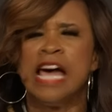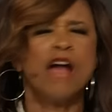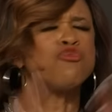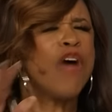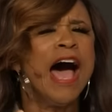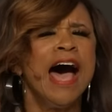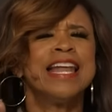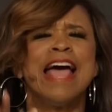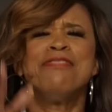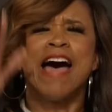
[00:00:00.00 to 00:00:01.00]
Thy
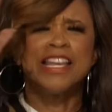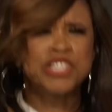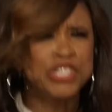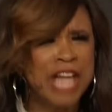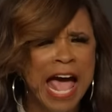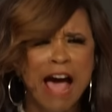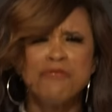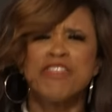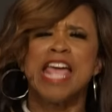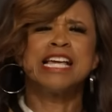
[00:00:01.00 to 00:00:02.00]
rod and thy
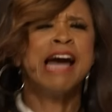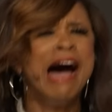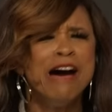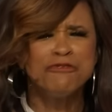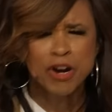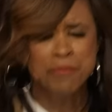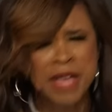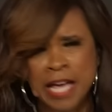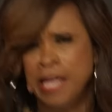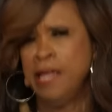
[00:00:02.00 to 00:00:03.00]
staff, they comfort
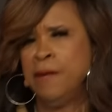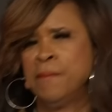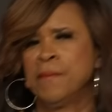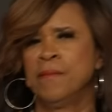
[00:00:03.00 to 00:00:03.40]
me.